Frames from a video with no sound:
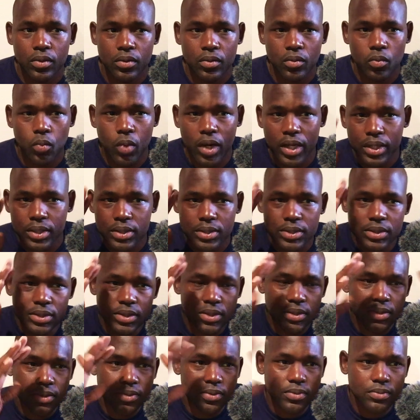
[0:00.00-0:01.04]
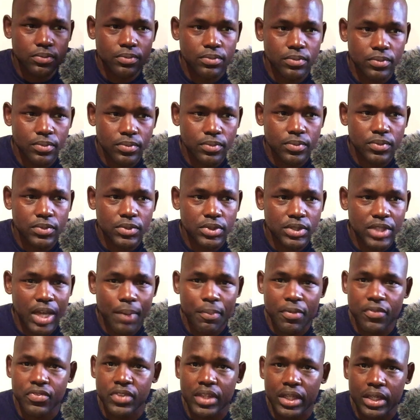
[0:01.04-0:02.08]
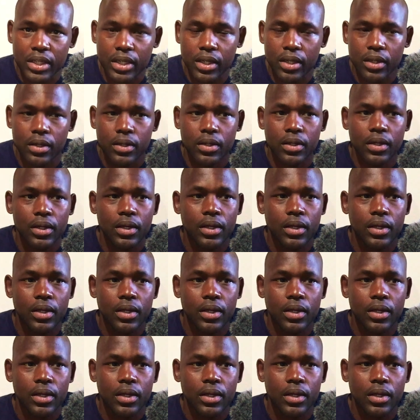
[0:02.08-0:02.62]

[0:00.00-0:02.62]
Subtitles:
One type of thinking